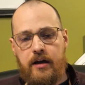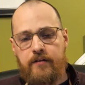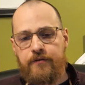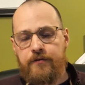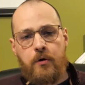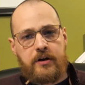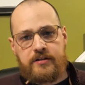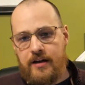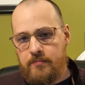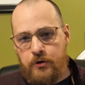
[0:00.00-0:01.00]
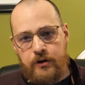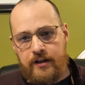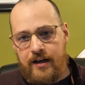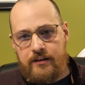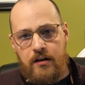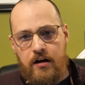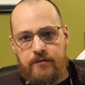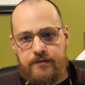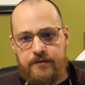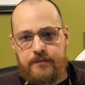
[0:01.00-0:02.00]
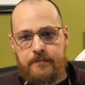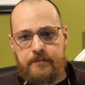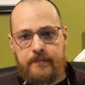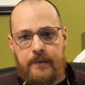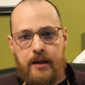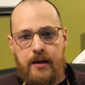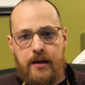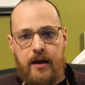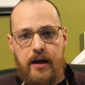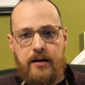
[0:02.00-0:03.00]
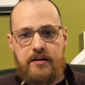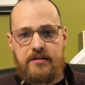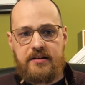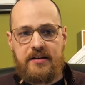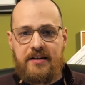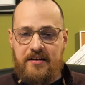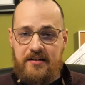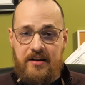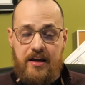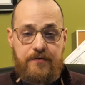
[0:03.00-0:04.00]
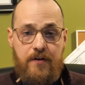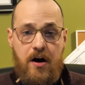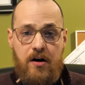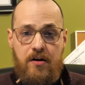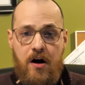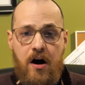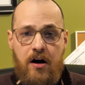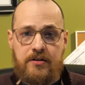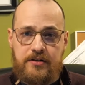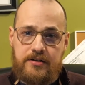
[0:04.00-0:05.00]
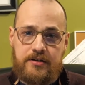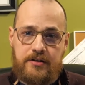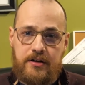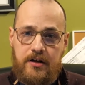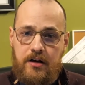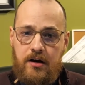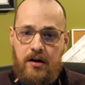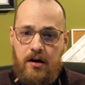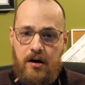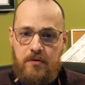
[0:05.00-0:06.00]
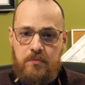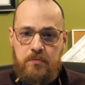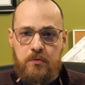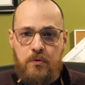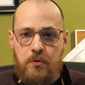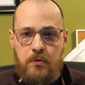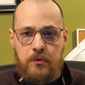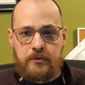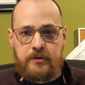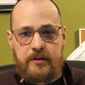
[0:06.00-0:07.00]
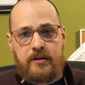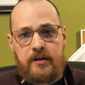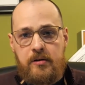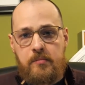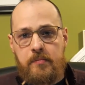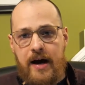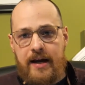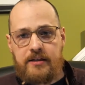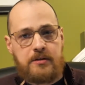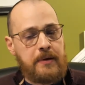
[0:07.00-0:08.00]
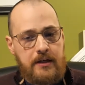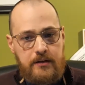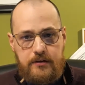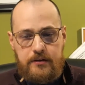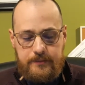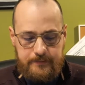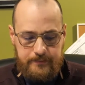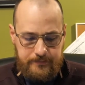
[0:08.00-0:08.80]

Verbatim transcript: and focused on putting on love. And if our hearts are ruled by his peace.